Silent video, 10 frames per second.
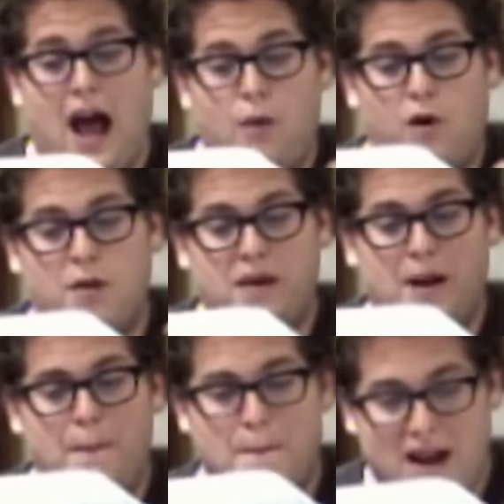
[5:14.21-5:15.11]
I want to
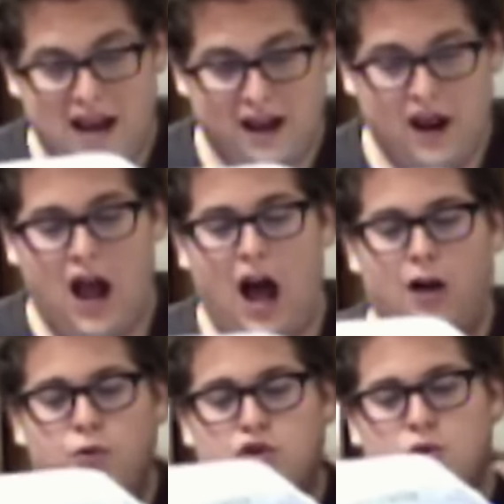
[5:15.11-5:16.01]
be a man.
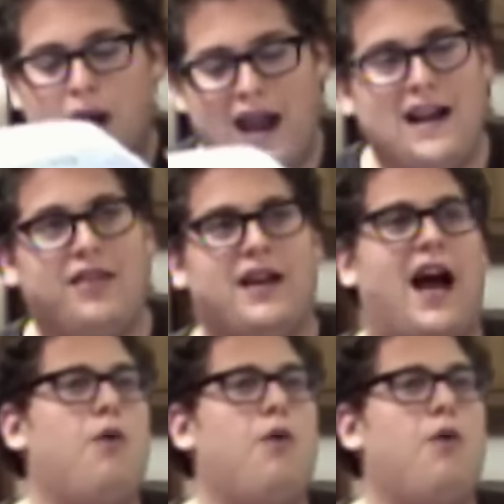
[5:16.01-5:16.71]
I will do anything.